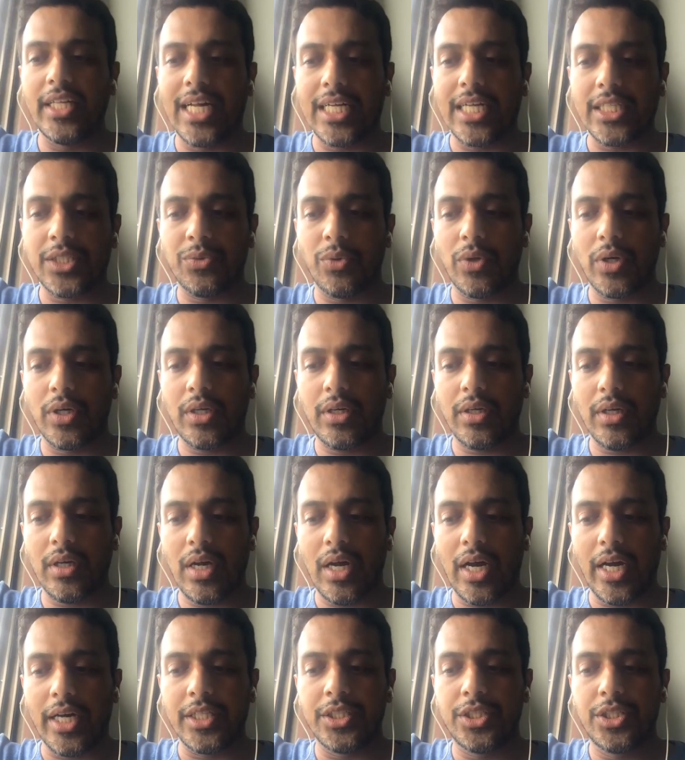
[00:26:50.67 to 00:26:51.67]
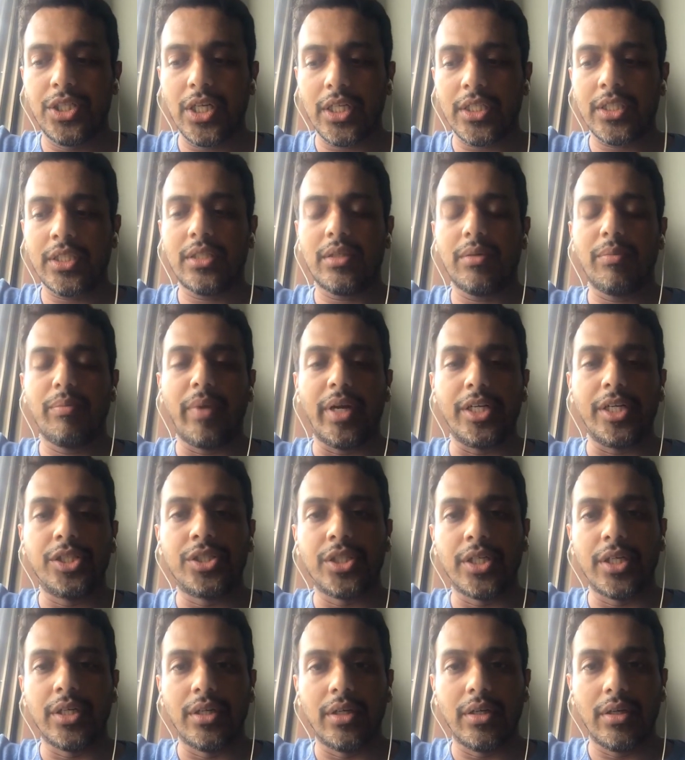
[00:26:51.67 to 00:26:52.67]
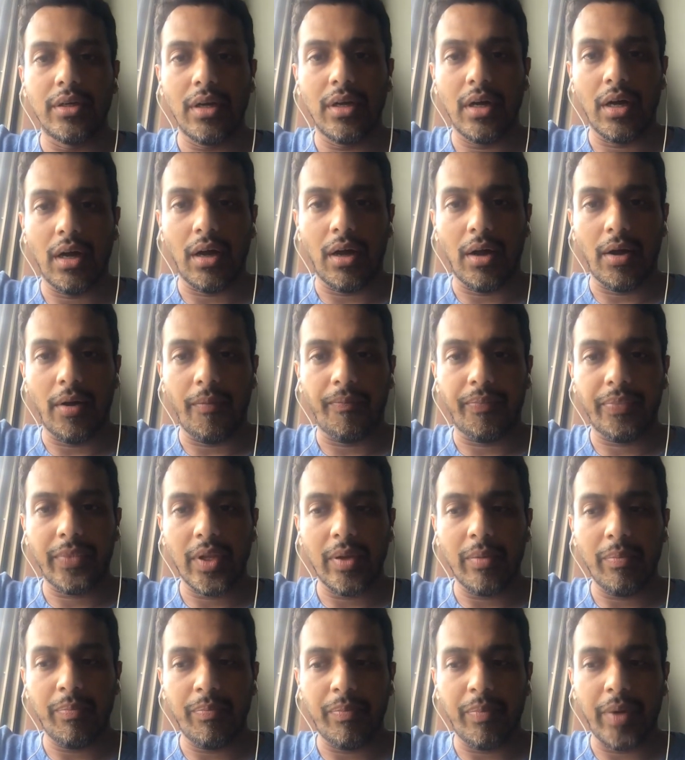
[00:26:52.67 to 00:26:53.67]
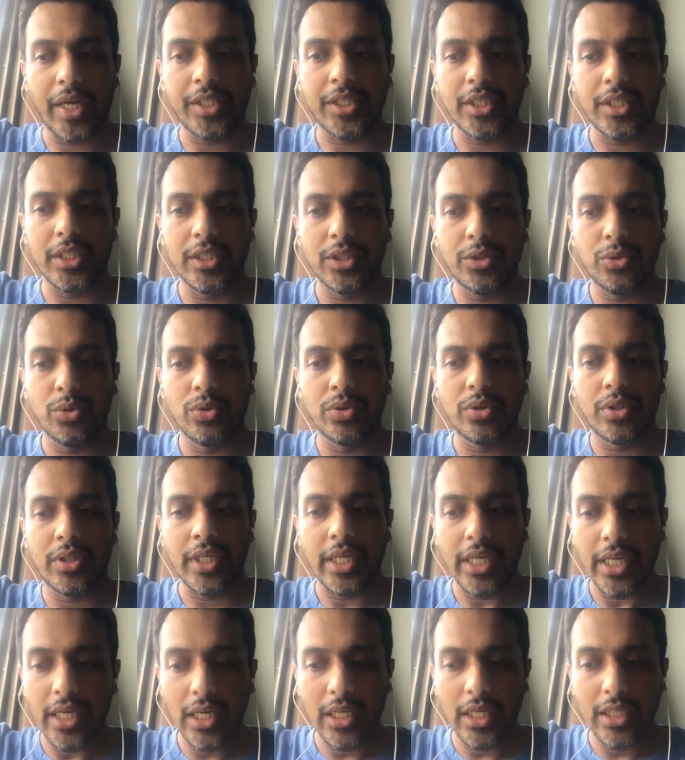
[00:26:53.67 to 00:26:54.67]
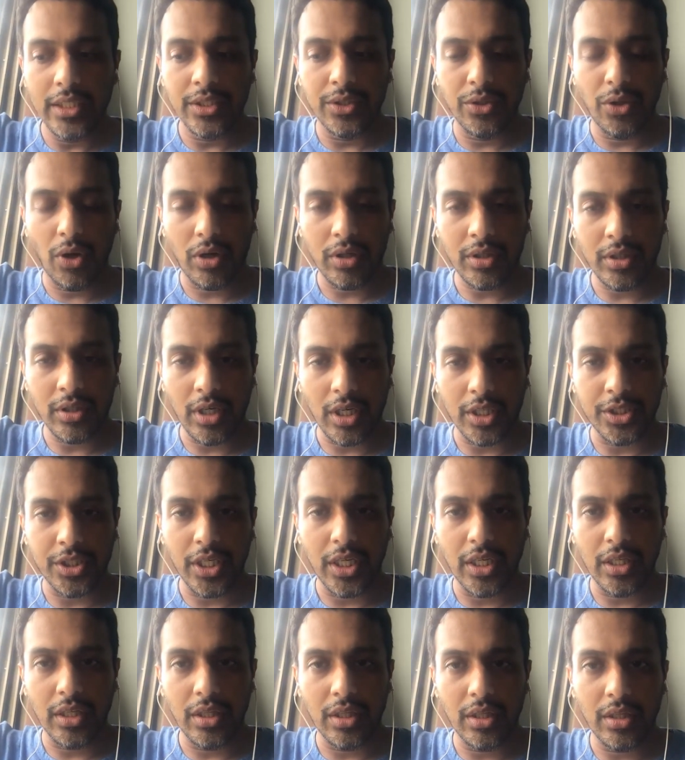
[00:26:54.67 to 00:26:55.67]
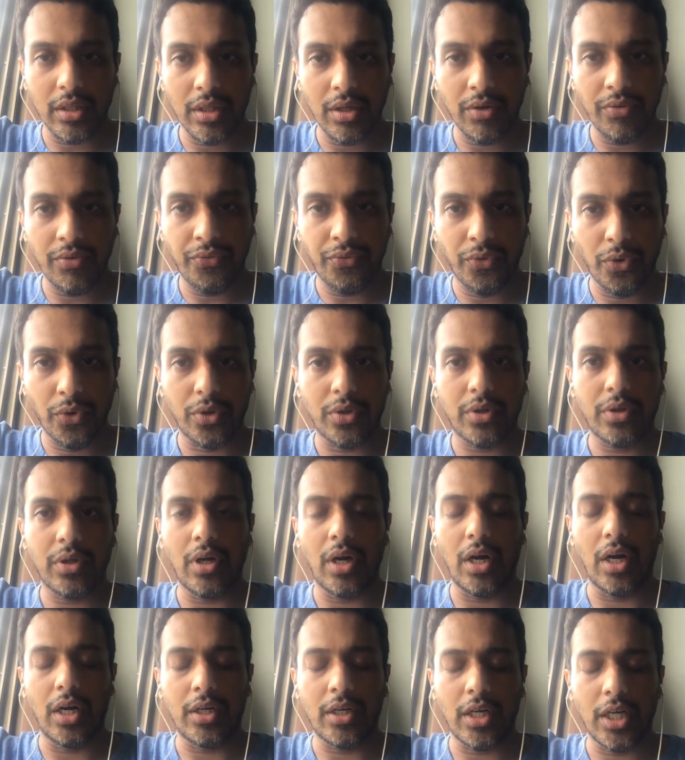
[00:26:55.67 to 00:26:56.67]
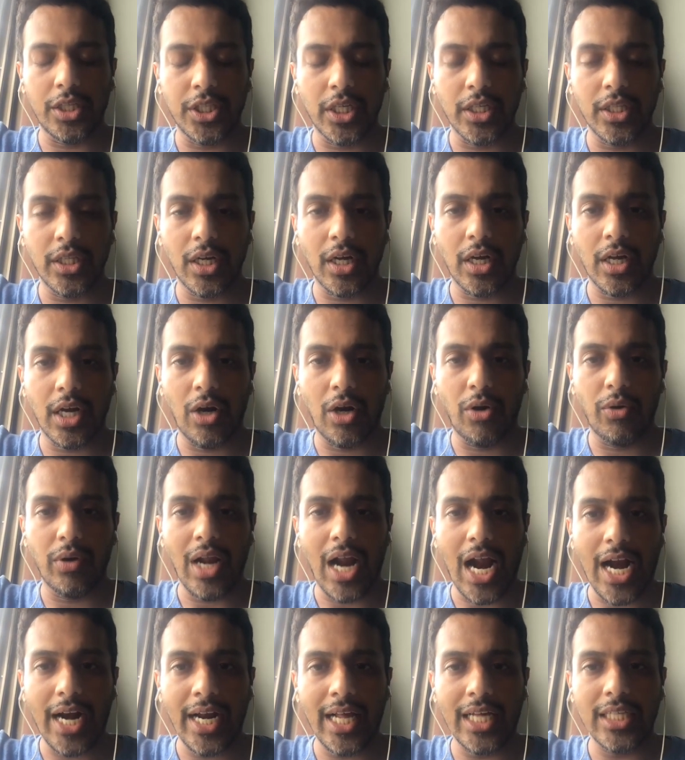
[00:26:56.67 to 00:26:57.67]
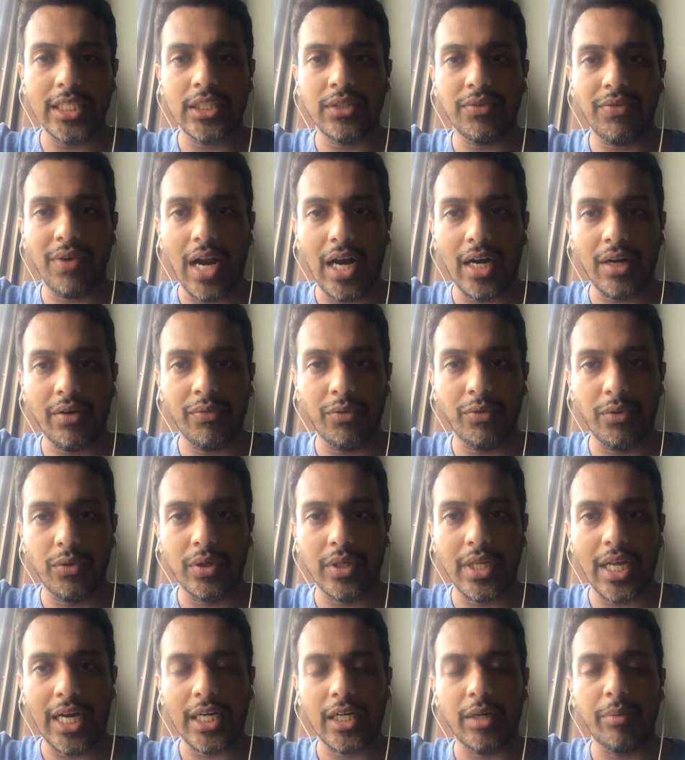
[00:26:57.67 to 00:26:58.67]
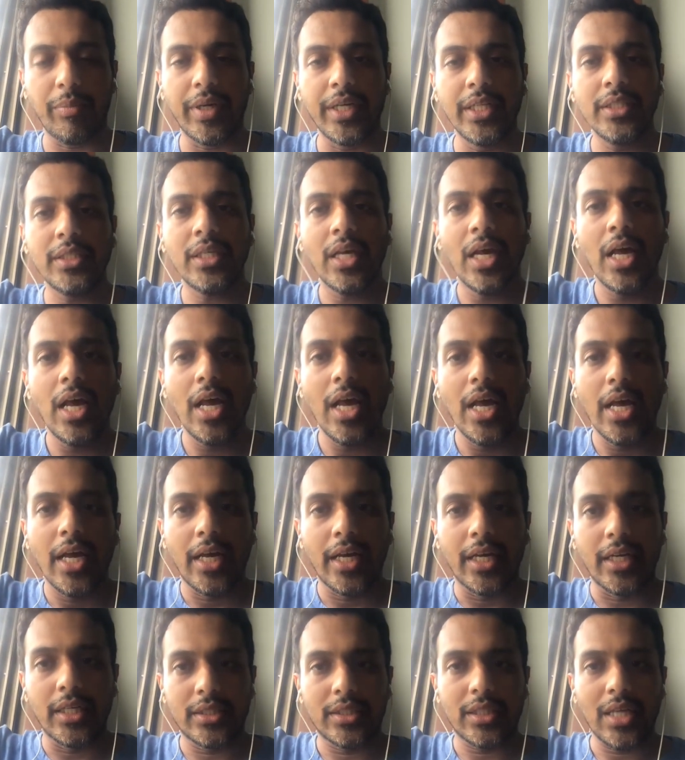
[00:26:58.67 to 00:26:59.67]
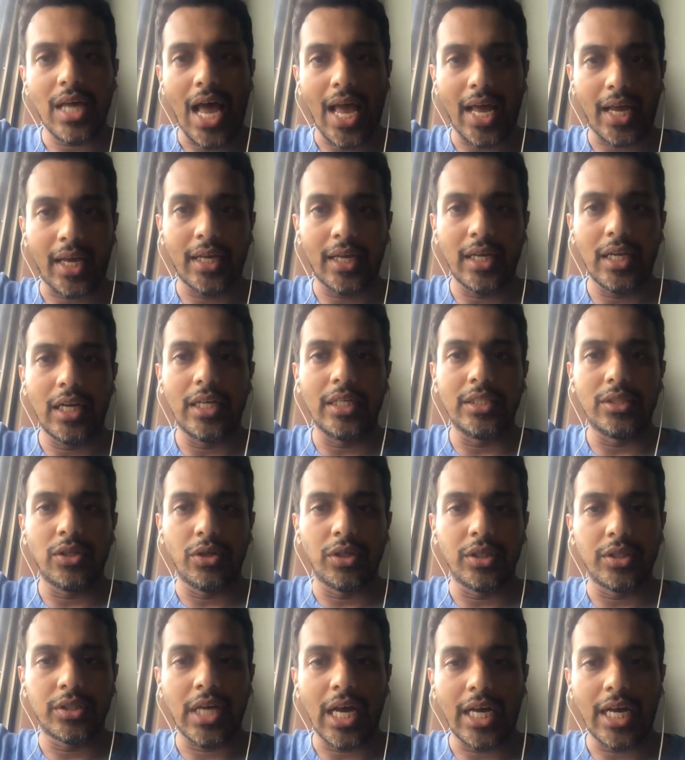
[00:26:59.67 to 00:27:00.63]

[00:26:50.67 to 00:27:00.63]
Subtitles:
that's what I just mentioned. Patients whose heel is not touching the foot, touching the ground, and has flat foot. That means his Achilles or his